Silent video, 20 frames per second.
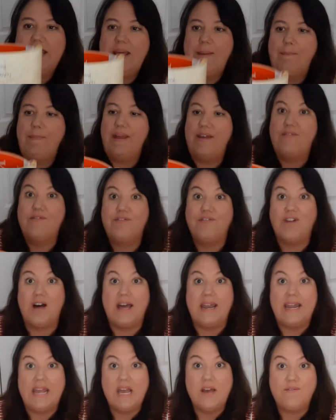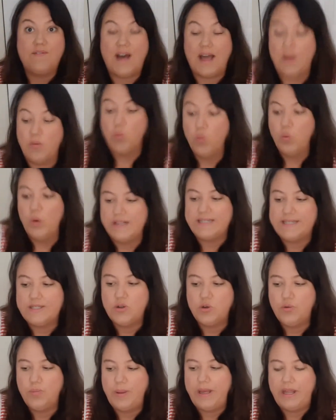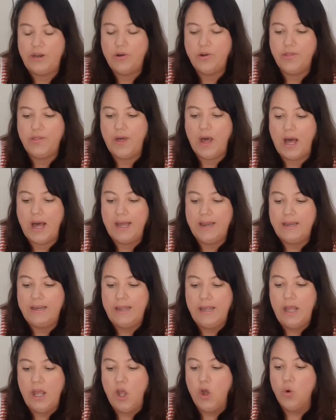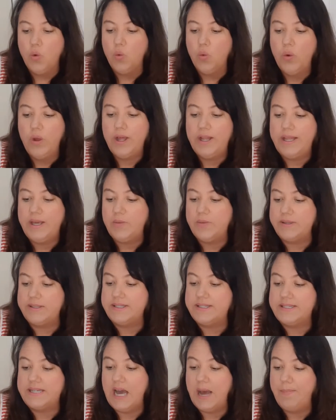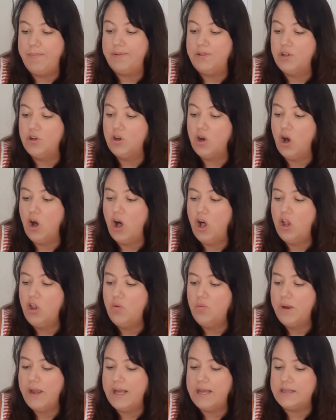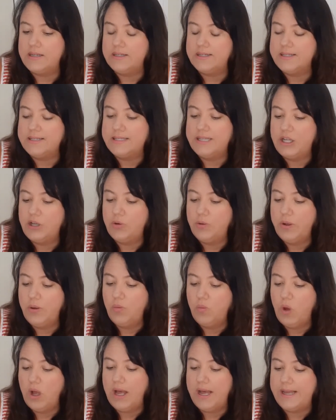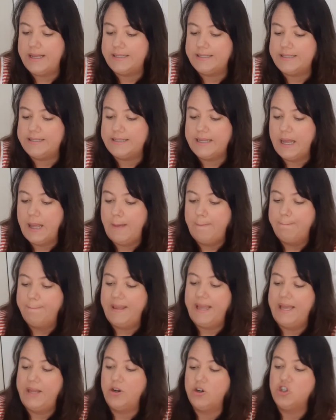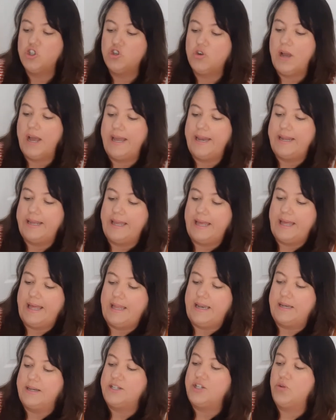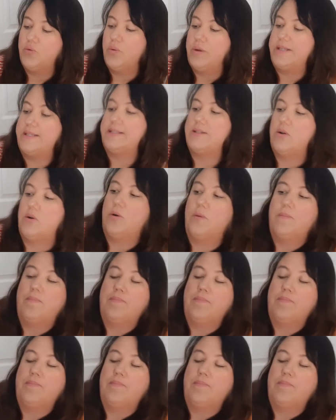it be funny if I whistled, Peter thought. Willie would stop and look all around to see who it was. Peter tried again to whistle,